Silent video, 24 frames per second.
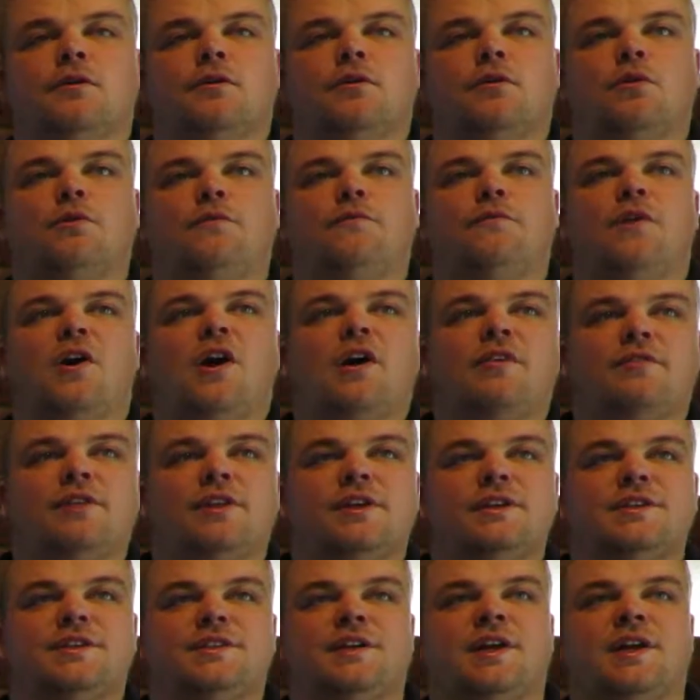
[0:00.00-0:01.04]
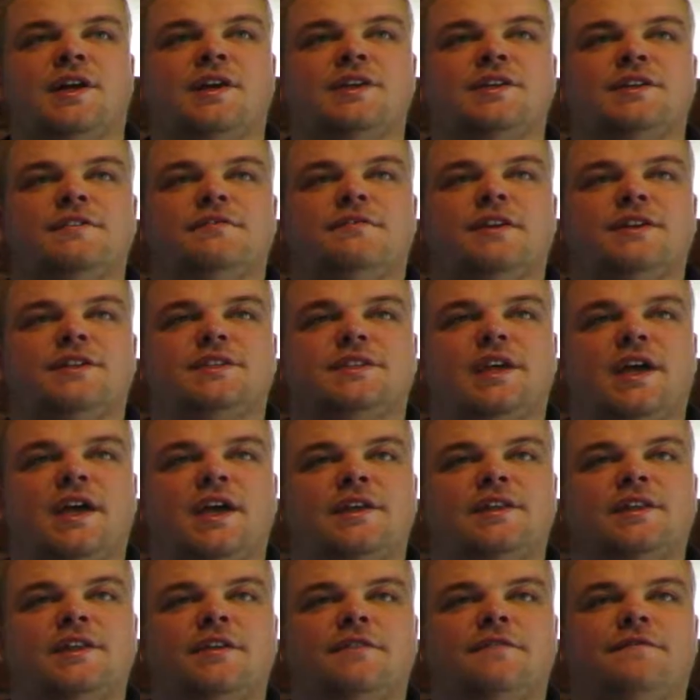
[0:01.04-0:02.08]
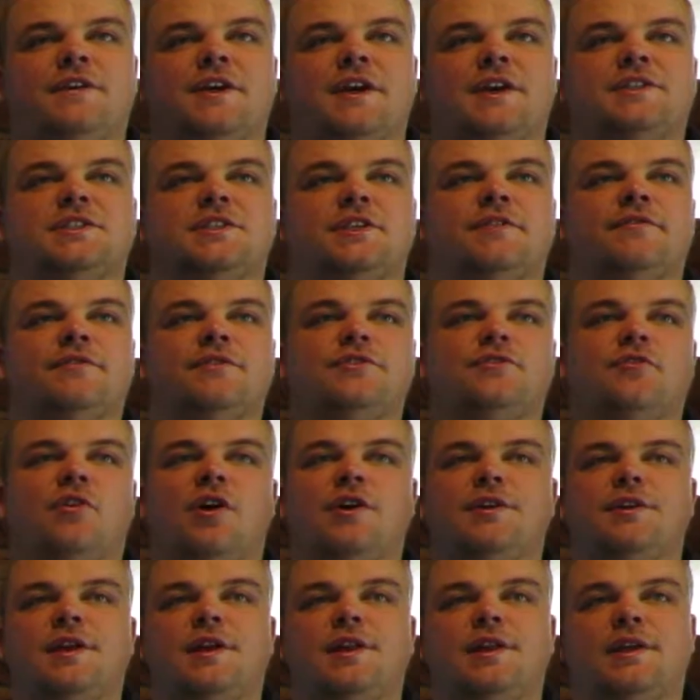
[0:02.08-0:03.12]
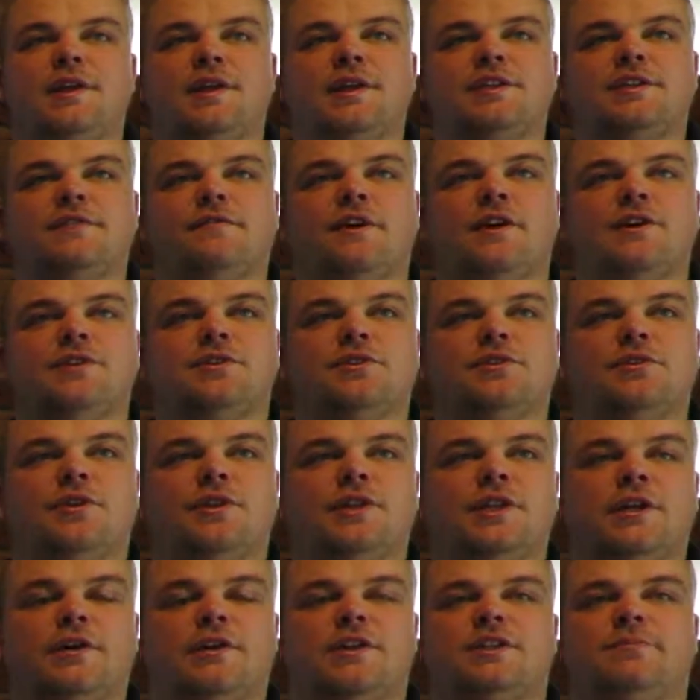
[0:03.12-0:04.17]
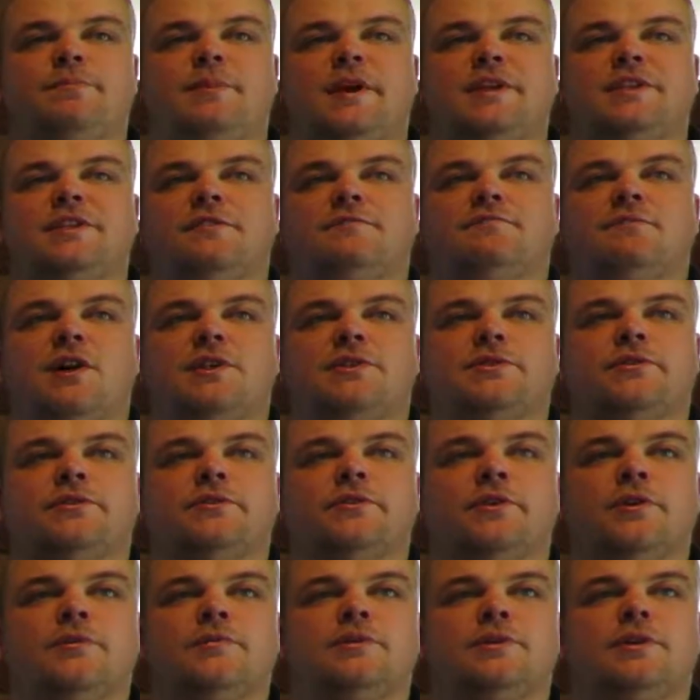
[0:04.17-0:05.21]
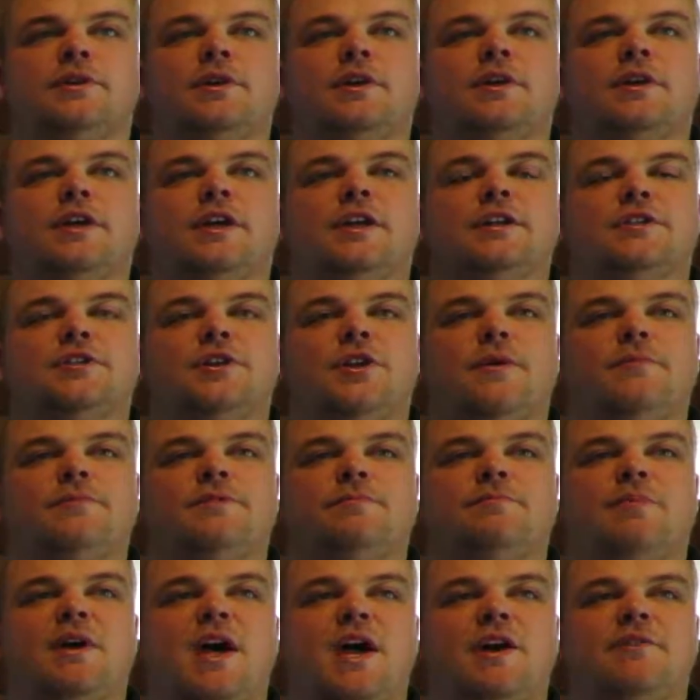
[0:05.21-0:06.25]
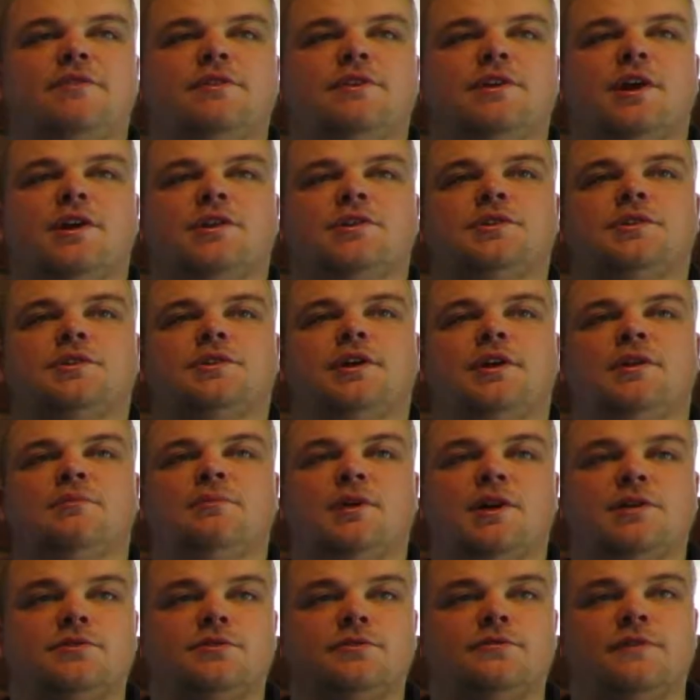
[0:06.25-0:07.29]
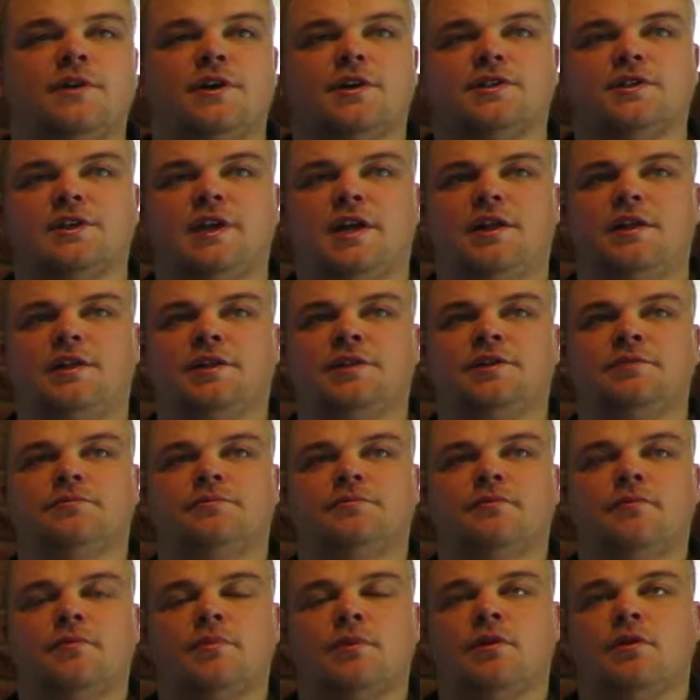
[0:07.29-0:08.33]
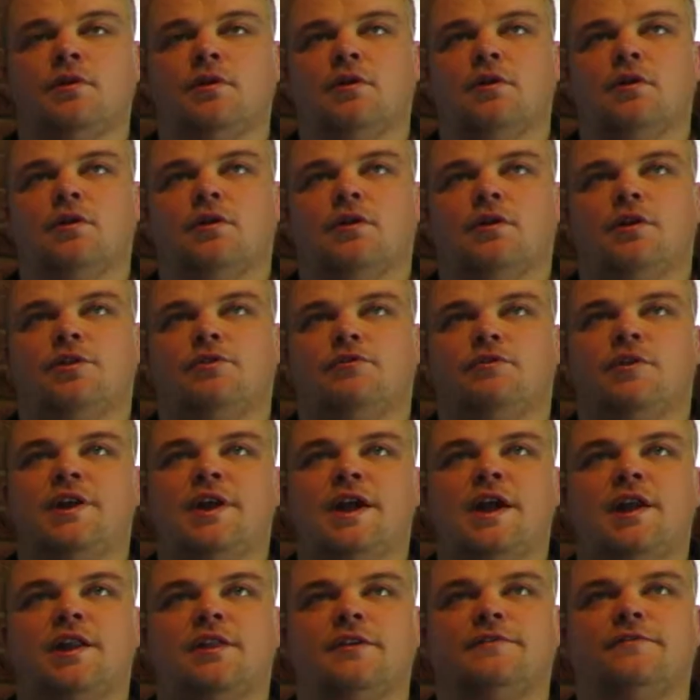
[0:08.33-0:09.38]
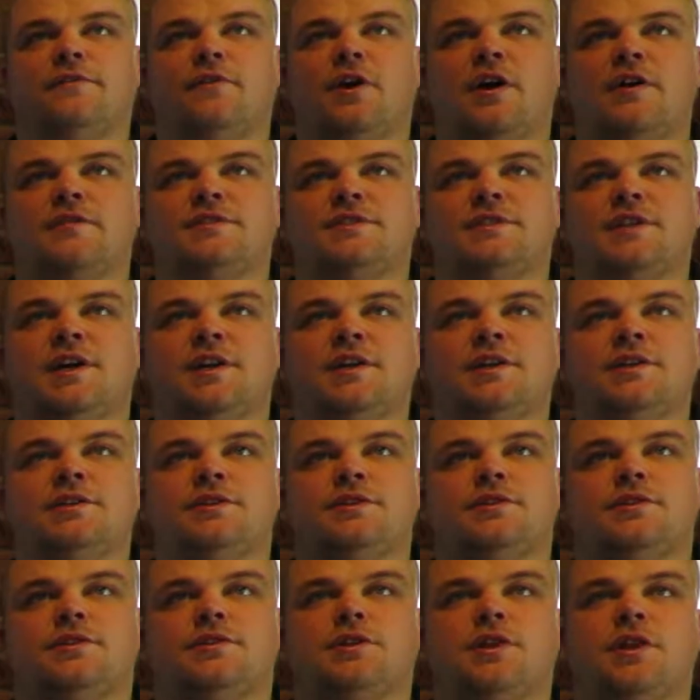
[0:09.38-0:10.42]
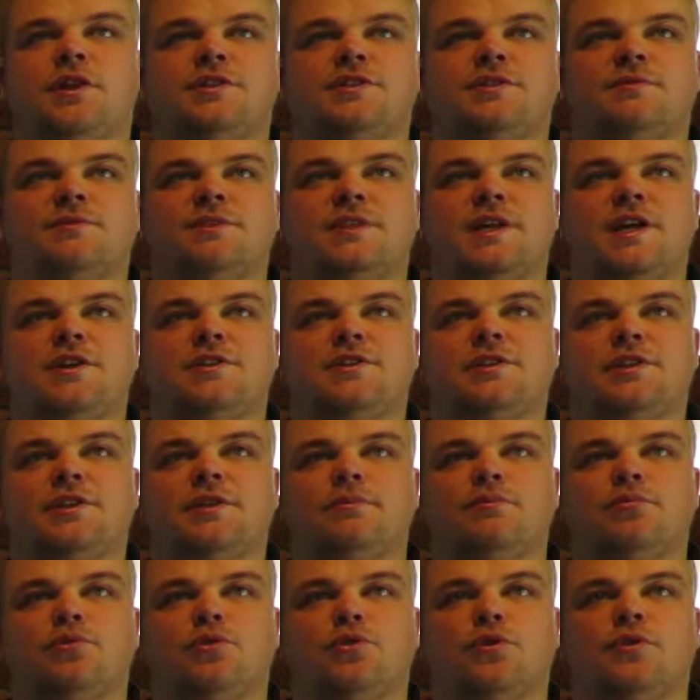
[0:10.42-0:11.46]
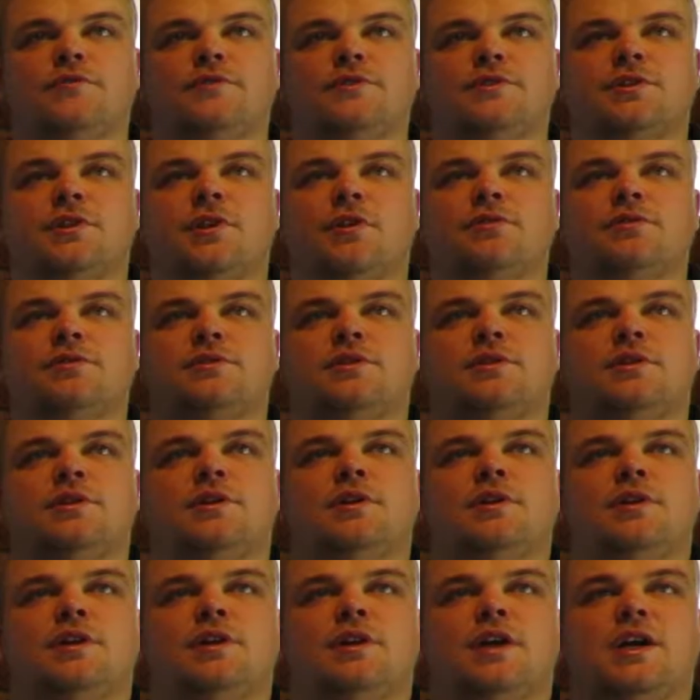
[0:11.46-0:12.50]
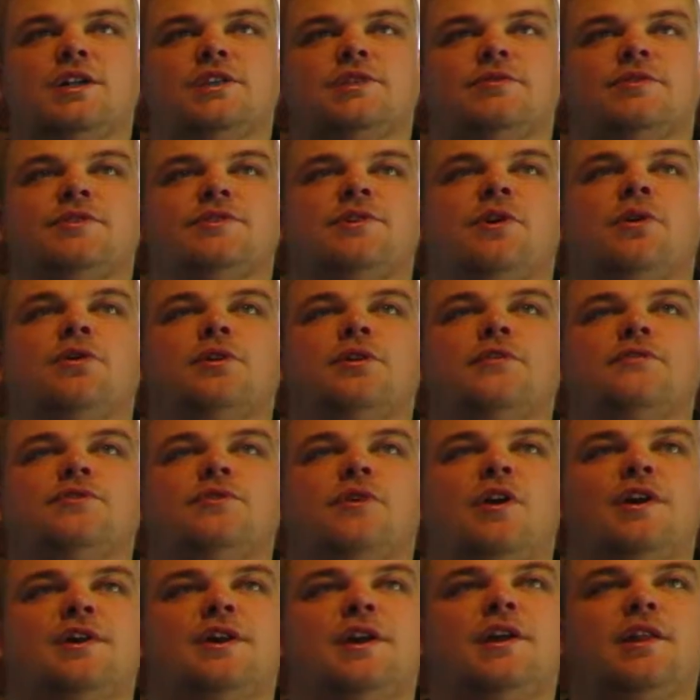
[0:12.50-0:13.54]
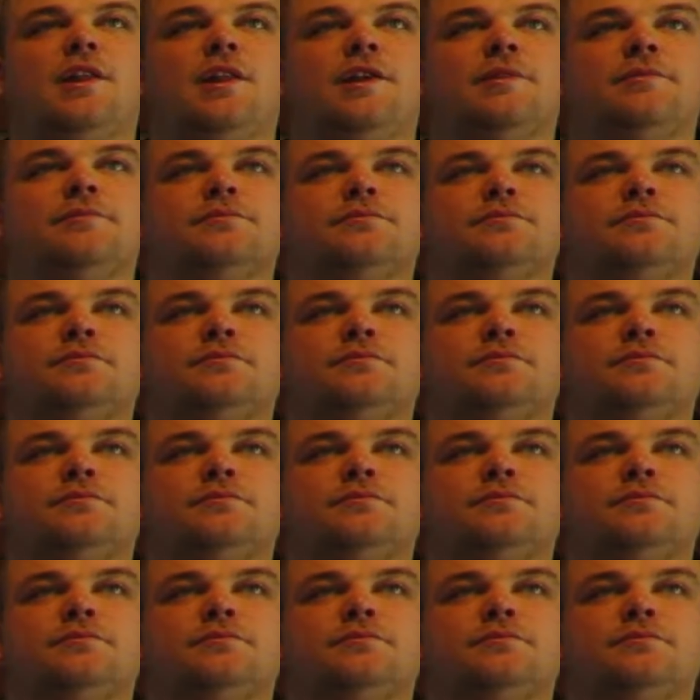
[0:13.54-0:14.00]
All 5 of these studies investigated the effects of a dry needling intervention on their respective muscle groups in terms of pain reduction and muscle functionality. 3 out of the 5 studies showed substantially improved results as a result of dry needling.